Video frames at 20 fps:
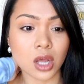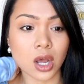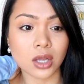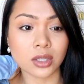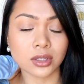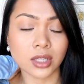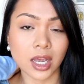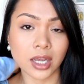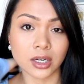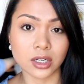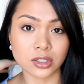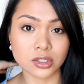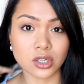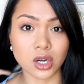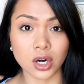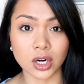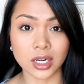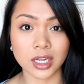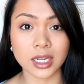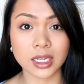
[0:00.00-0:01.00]
online at
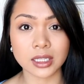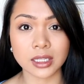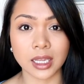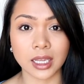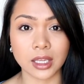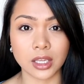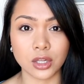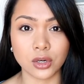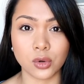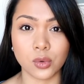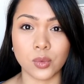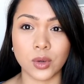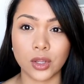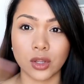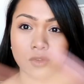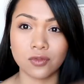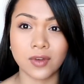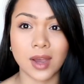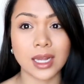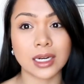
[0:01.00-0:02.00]
Target like you know what
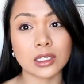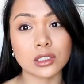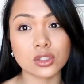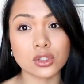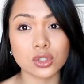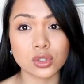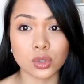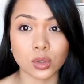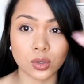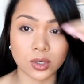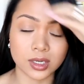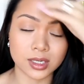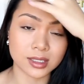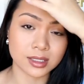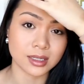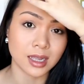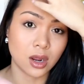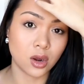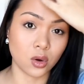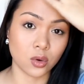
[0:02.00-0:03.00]
you find in store
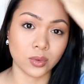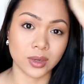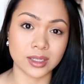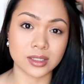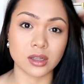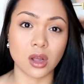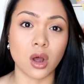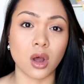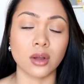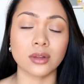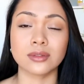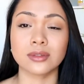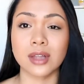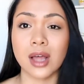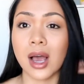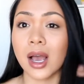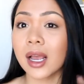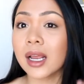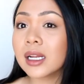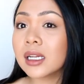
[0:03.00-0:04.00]
is not always
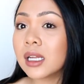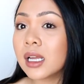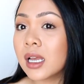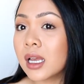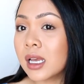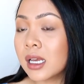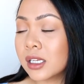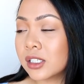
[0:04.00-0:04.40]
online